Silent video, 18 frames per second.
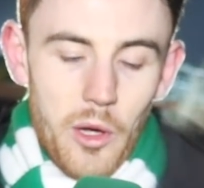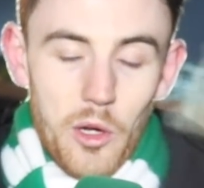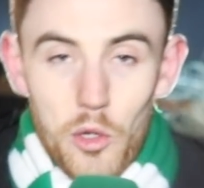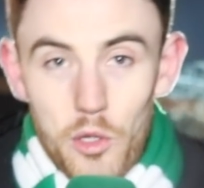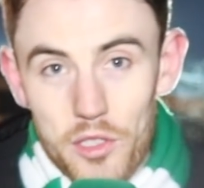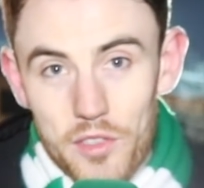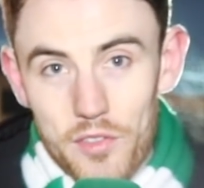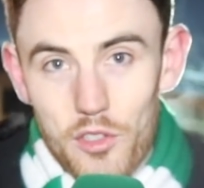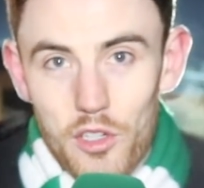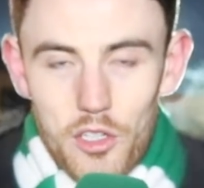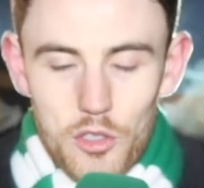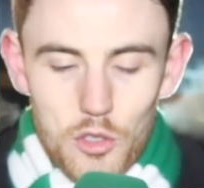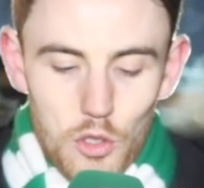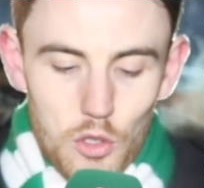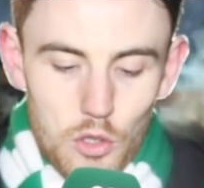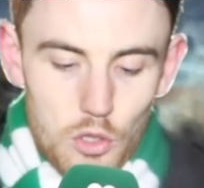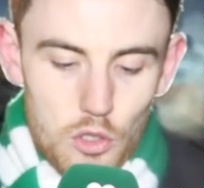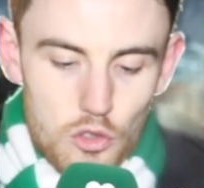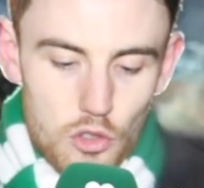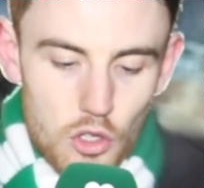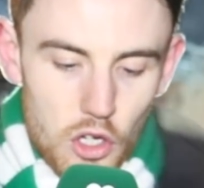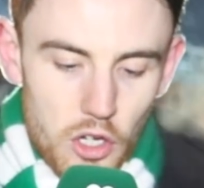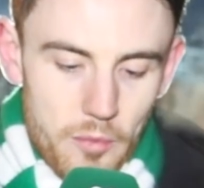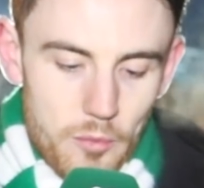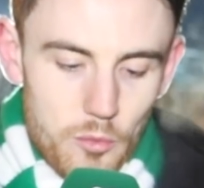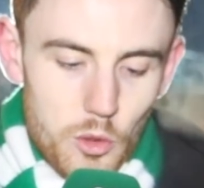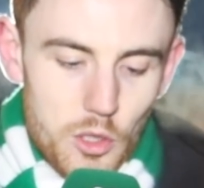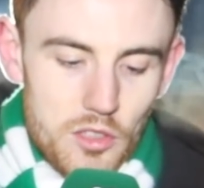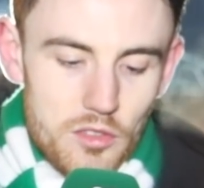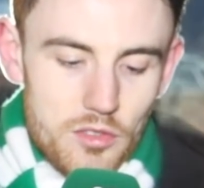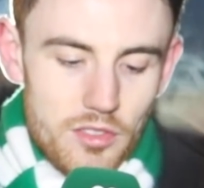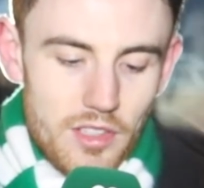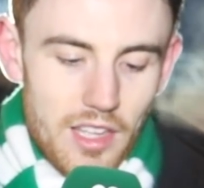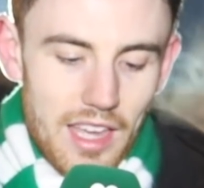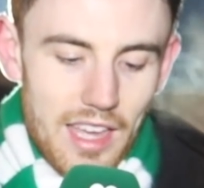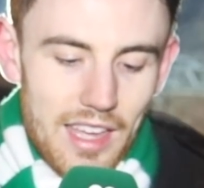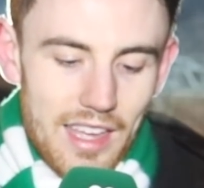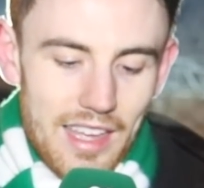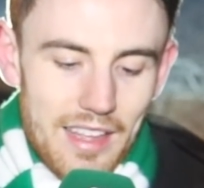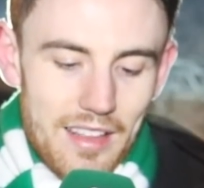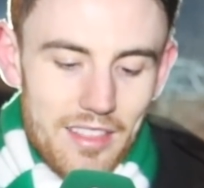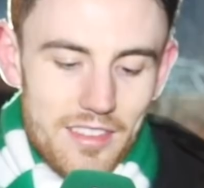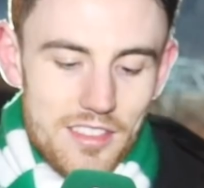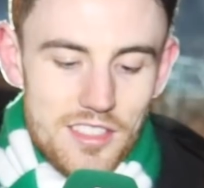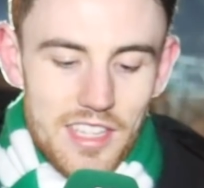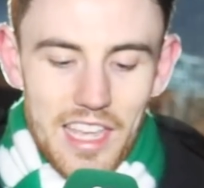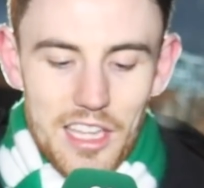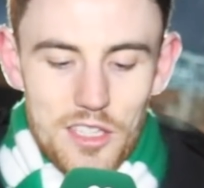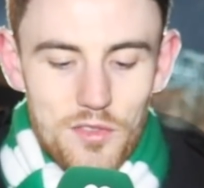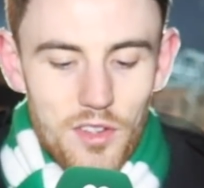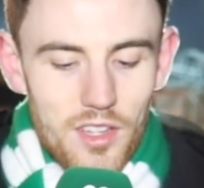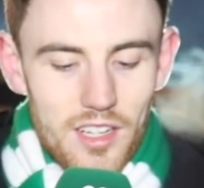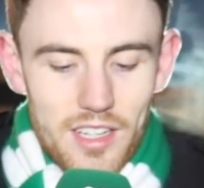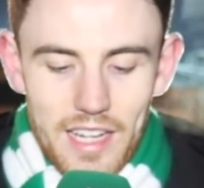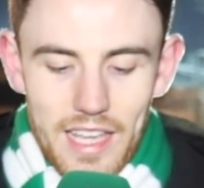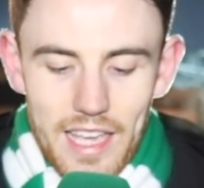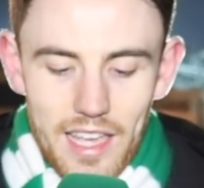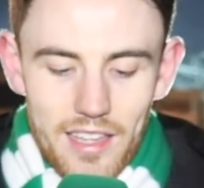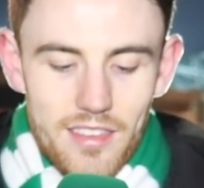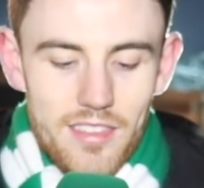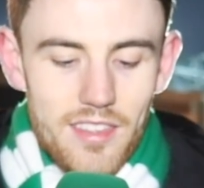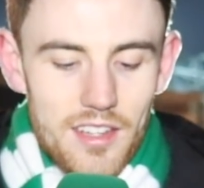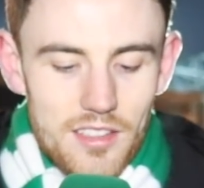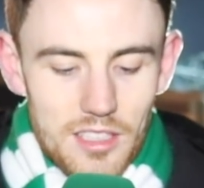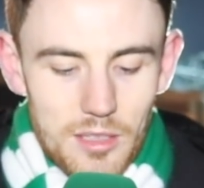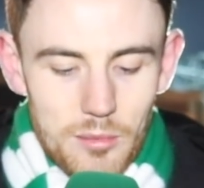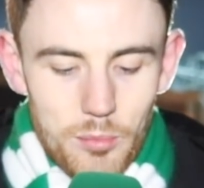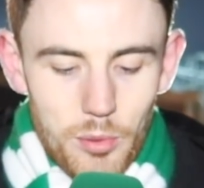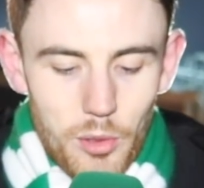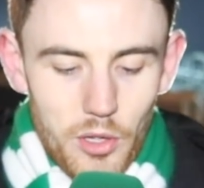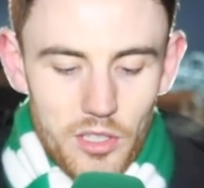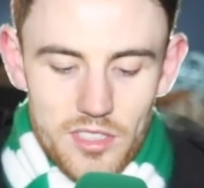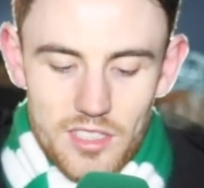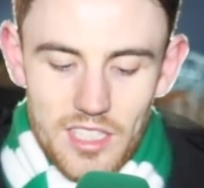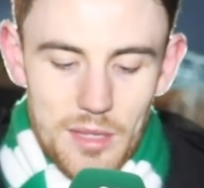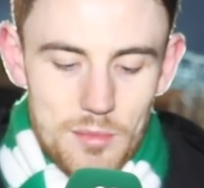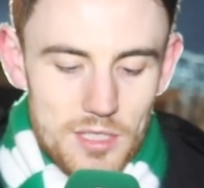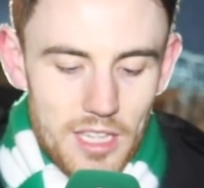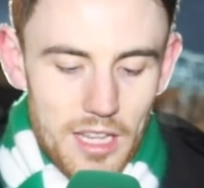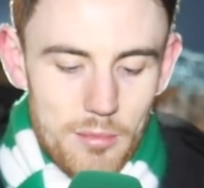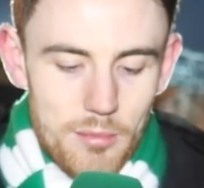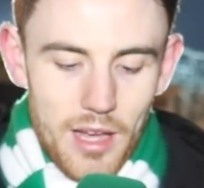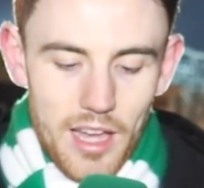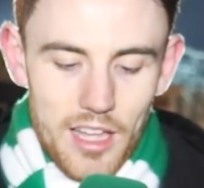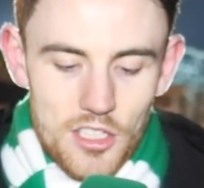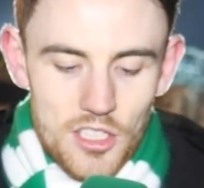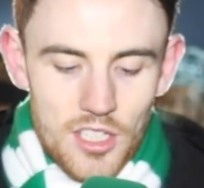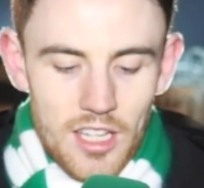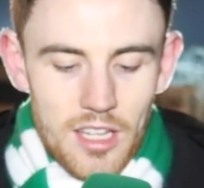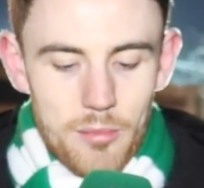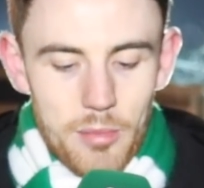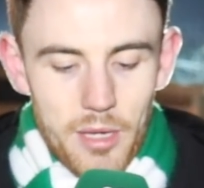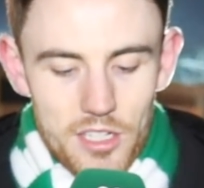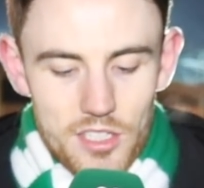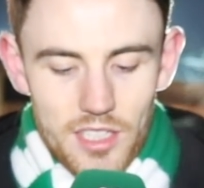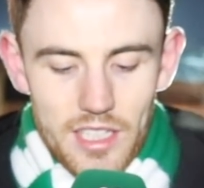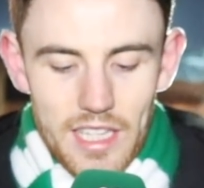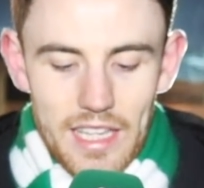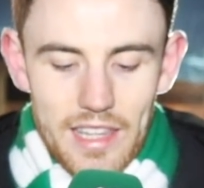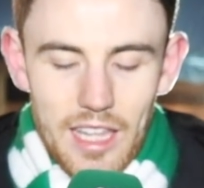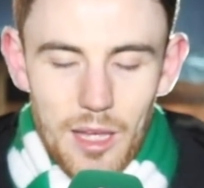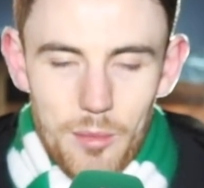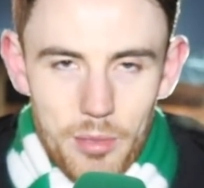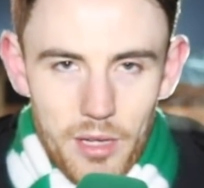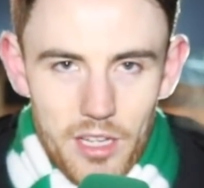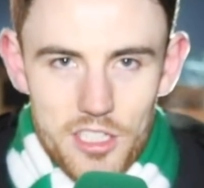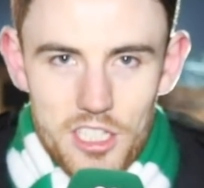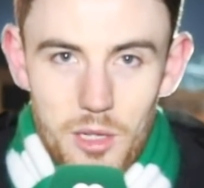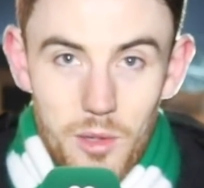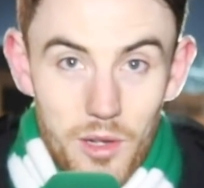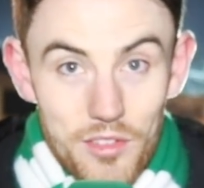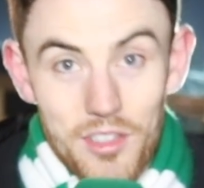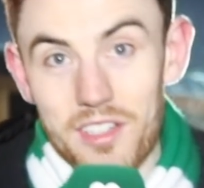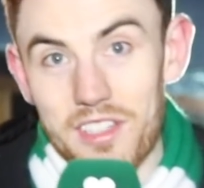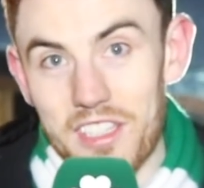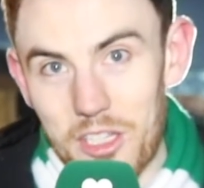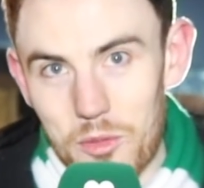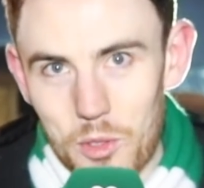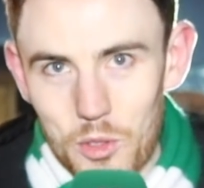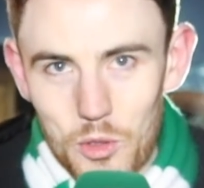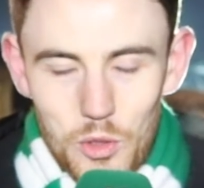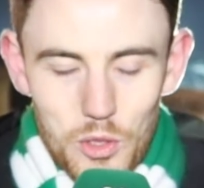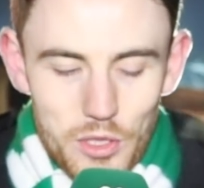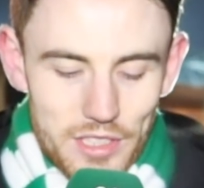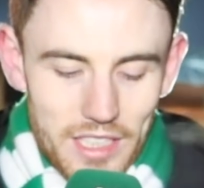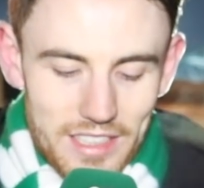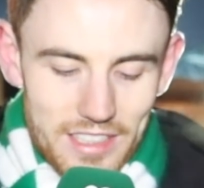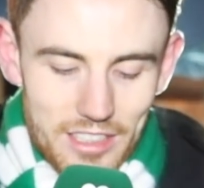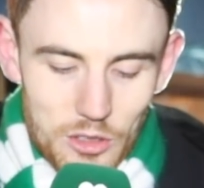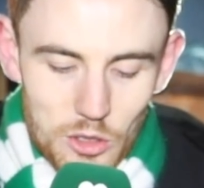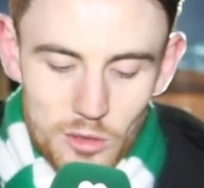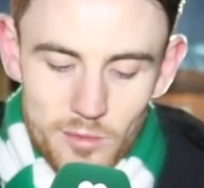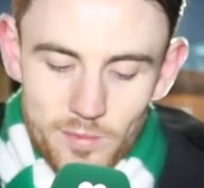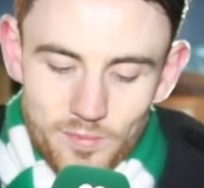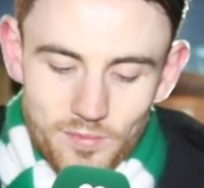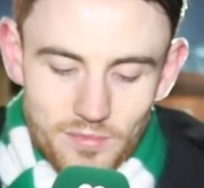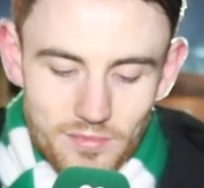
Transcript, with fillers: well, who would have thought a 2 2 draw would have uh, set us further ahead? 13 points, game set and match. Personally, hate that pitch, however, here we go, nine in a row.